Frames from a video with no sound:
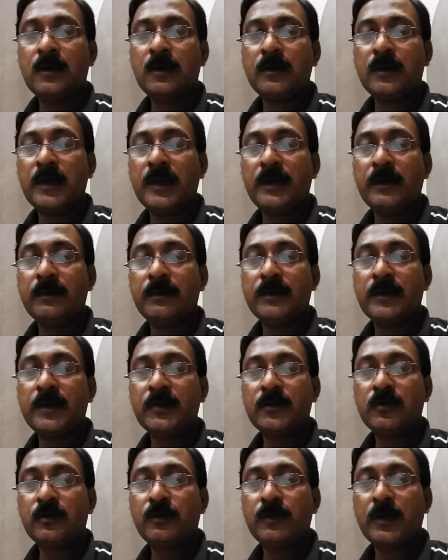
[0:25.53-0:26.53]
then
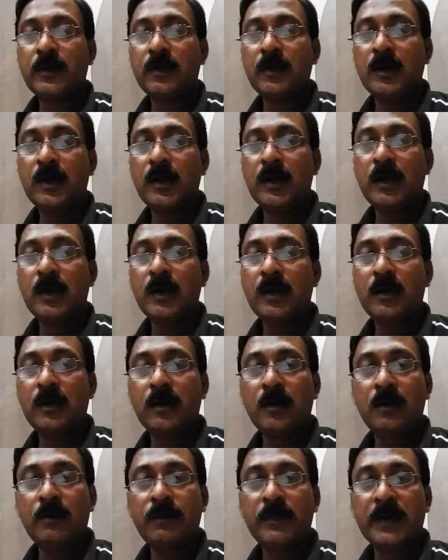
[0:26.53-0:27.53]
tissue
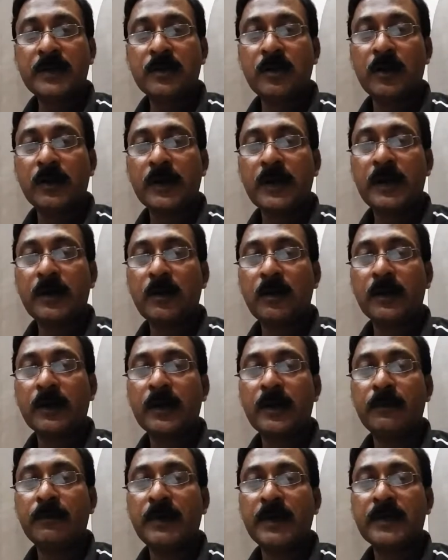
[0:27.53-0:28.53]
makes organ,
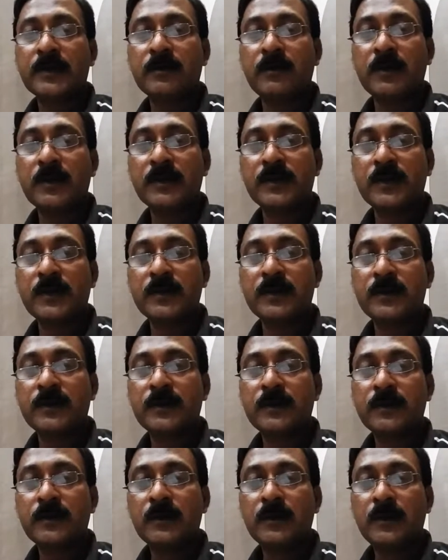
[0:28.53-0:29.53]
organ makes what is this?
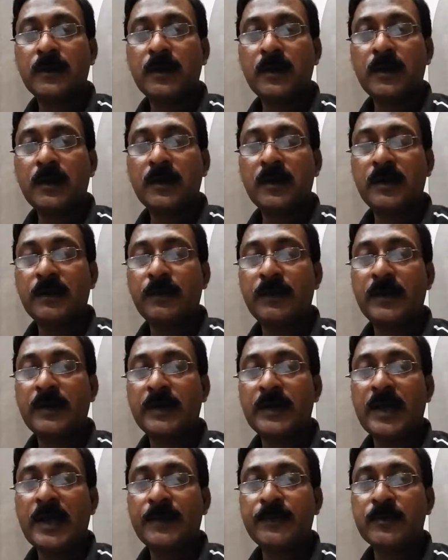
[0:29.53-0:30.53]
Different
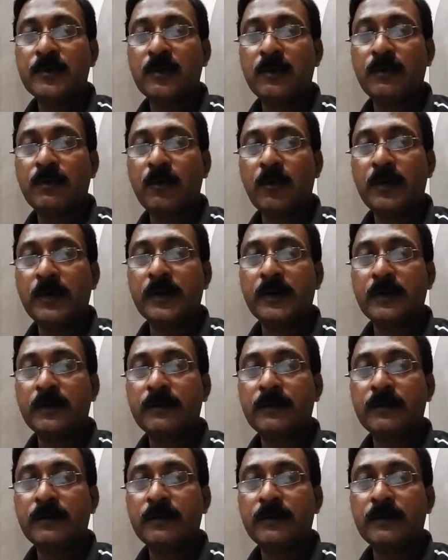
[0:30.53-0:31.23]
types of body.